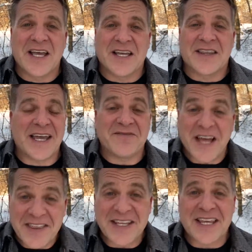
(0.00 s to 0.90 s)
they have
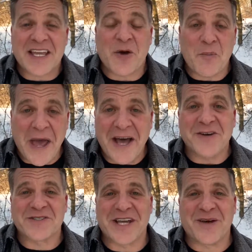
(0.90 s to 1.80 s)
nothing that
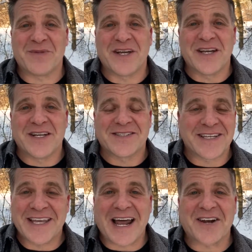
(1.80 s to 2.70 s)
compels them to
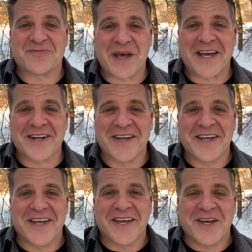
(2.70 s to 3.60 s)
get out of bed?
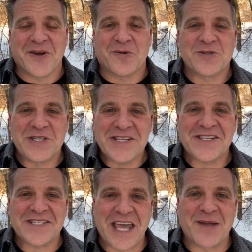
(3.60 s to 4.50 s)
Well,
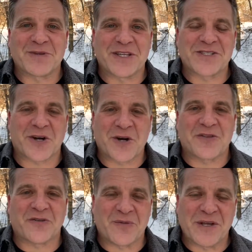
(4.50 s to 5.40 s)
Jesus came to this earth
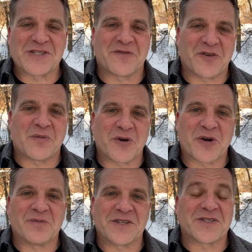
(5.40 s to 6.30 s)
for a mission, for a
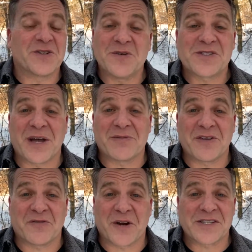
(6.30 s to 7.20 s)
purpose, to do something
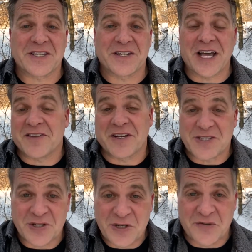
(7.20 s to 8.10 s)
for us that none of us
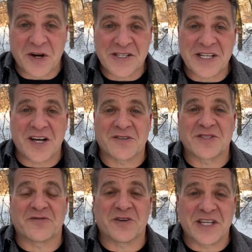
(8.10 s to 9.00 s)
could do for ourselves,
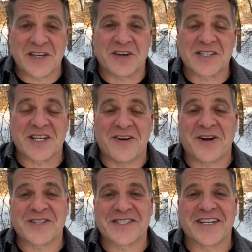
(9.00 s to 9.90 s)
to forgive us of
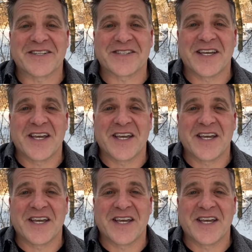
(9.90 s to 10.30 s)
our sins.